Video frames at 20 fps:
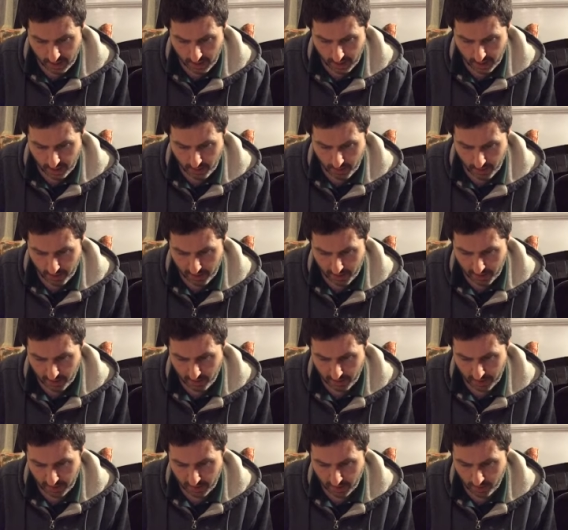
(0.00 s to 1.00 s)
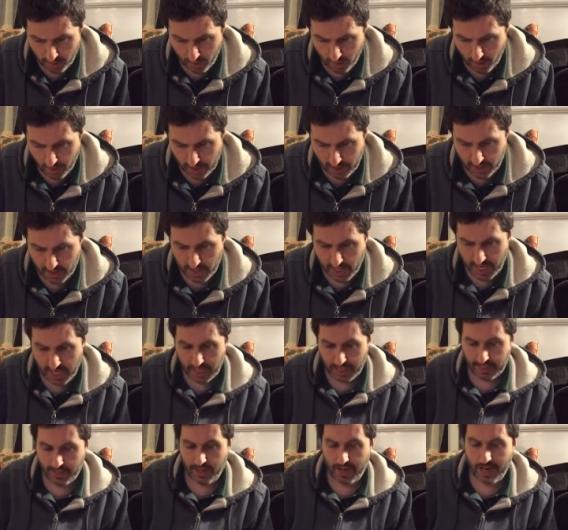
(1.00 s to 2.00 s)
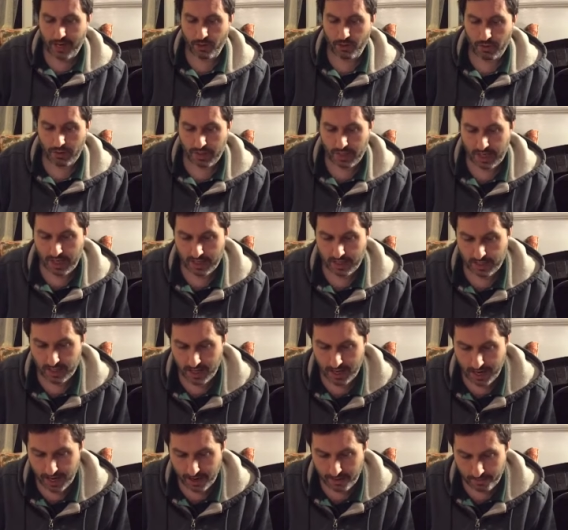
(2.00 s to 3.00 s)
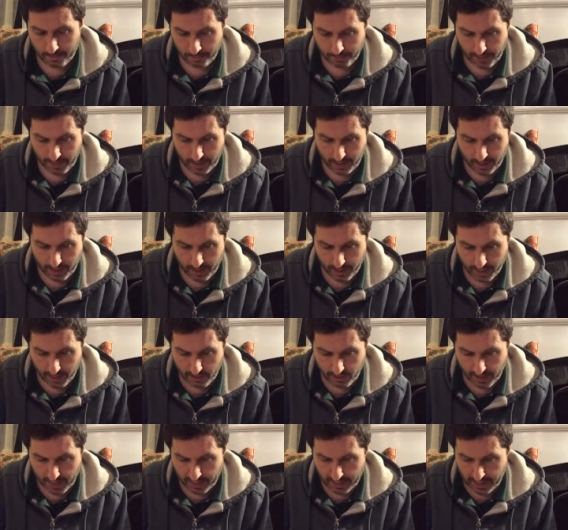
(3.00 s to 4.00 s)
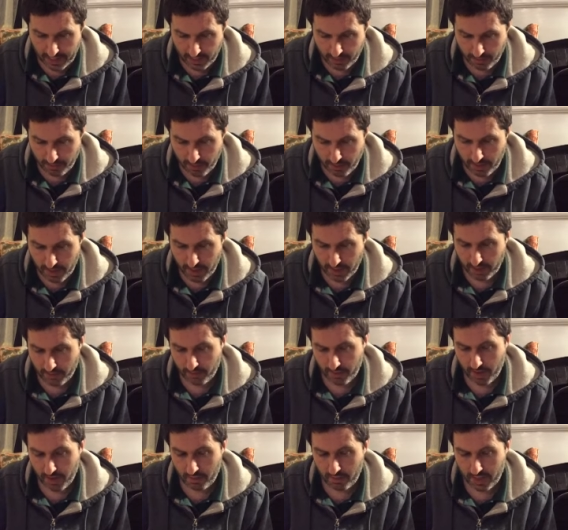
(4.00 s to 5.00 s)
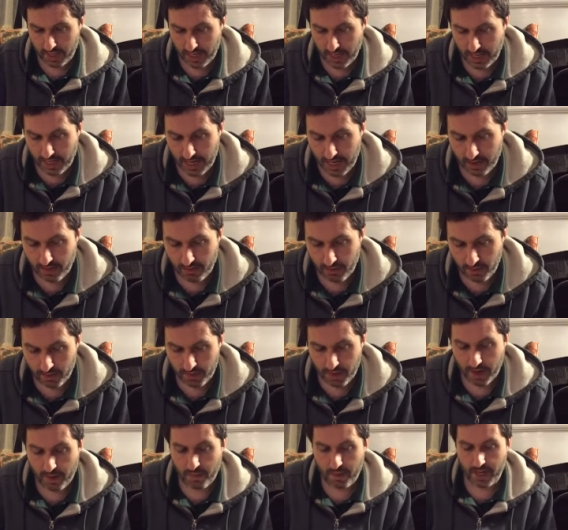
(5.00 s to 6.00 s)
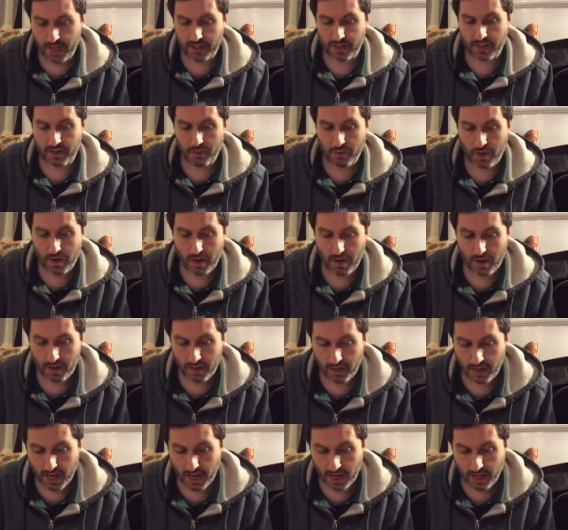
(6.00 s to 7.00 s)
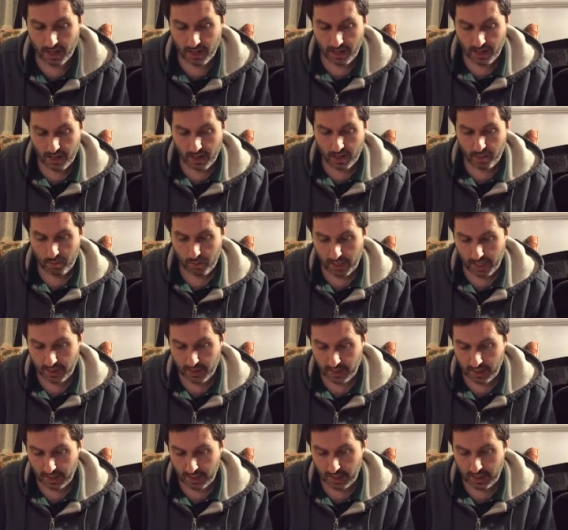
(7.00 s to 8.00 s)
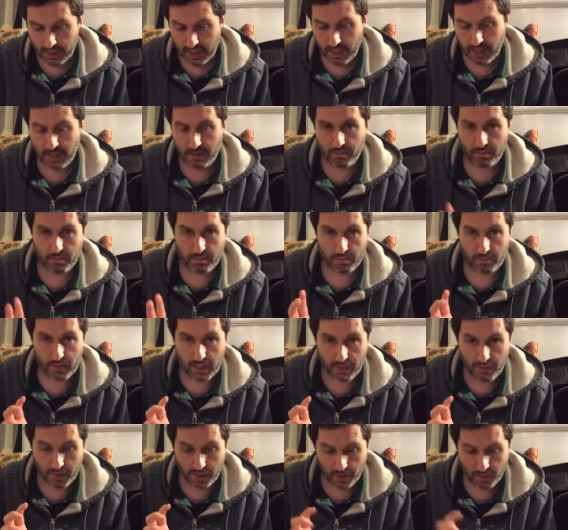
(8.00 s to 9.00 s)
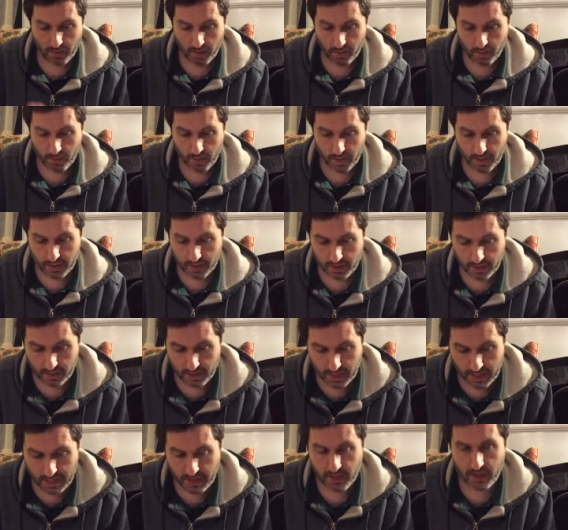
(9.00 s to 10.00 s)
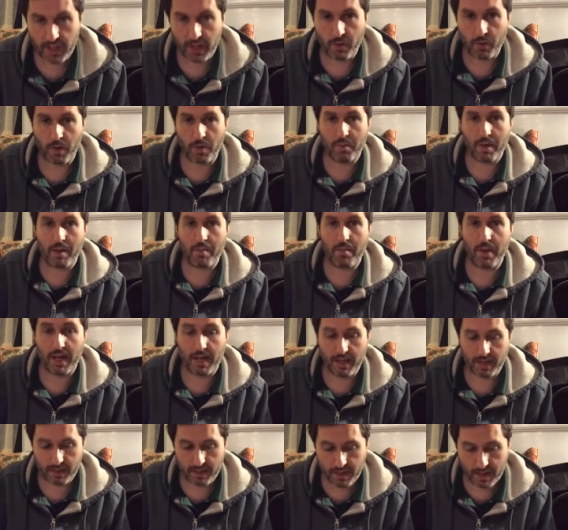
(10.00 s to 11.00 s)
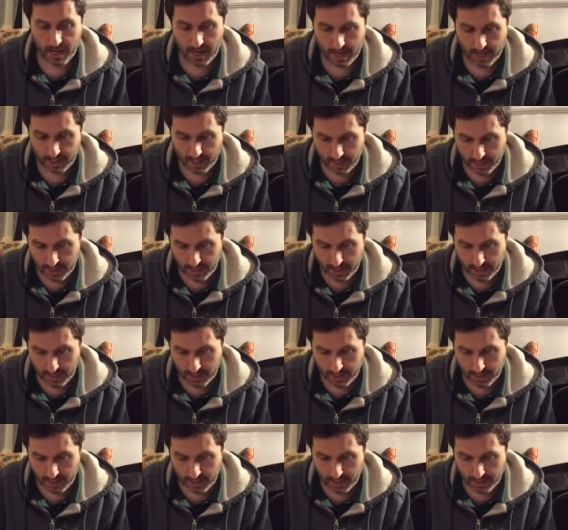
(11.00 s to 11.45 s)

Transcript: I promised Rents a more entertaining schedule the next day. I dragged out a futon for him that I'd had folded up against a wall, and I placed it in the living room, which is essentially where my bed is not.